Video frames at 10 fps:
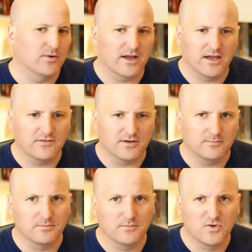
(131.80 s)
kind of a
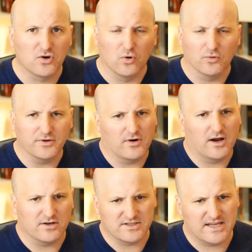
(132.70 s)

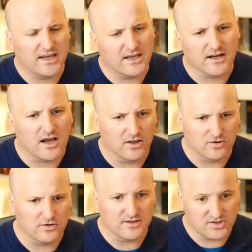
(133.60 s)
goldenrod or tan
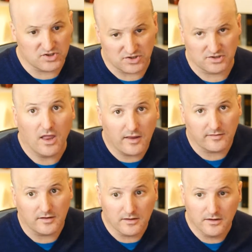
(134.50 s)
color that's just
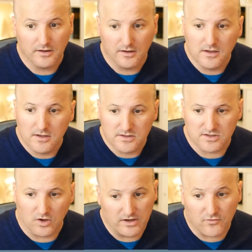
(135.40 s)
glossy.
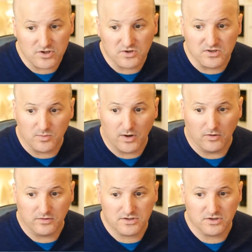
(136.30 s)
So, and of course you can do
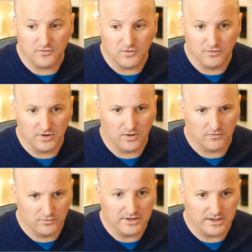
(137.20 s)
both too if you really
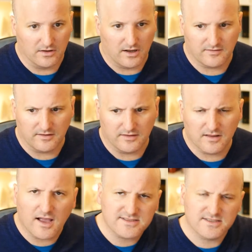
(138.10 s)
want really glossy. The
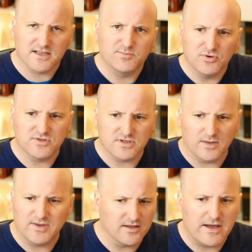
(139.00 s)
gloss does boost,
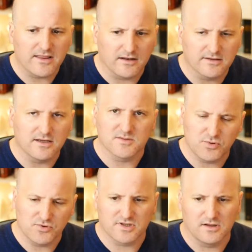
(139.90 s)
the metal does
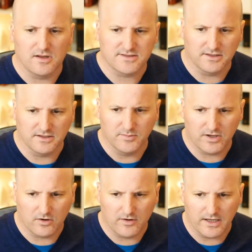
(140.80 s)
boost the gloss a little
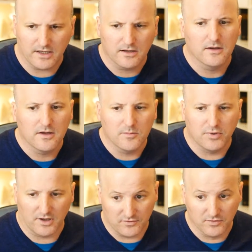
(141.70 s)
bit already,
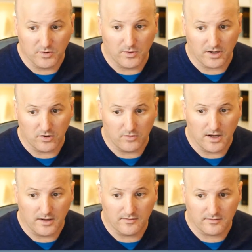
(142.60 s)
but if you really want to go
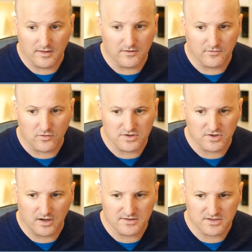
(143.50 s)
nuts, and then of course you
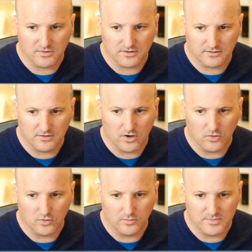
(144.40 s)
can also
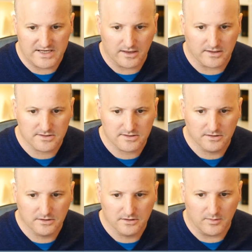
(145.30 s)
go metallics.
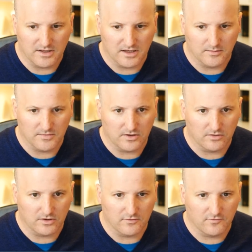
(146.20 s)
You
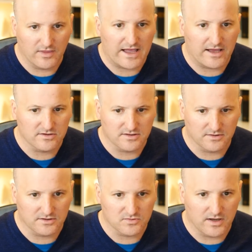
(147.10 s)
can go flat or
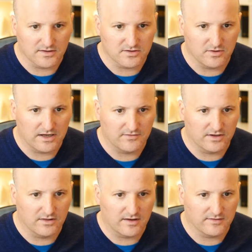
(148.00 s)
something as well. So you have a
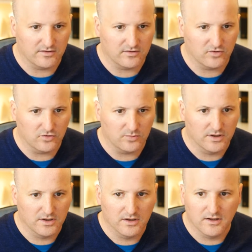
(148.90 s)
glossy tube.
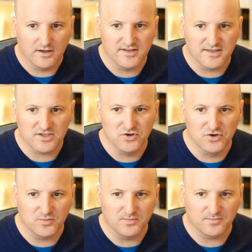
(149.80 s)
And you can
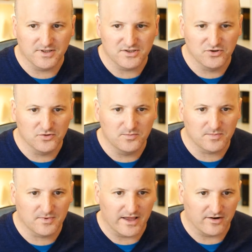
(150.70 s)
see the tube
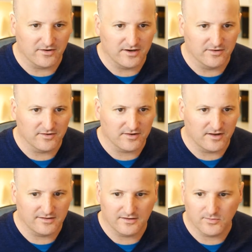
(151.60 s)
letter here is
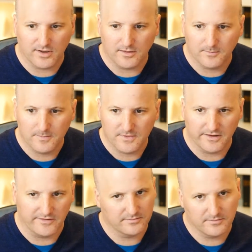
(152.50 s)
glossy as well.
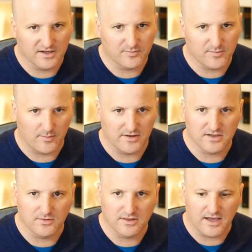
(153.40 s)
I was
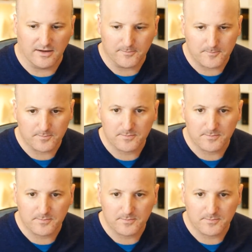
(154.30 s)
experimenting with that.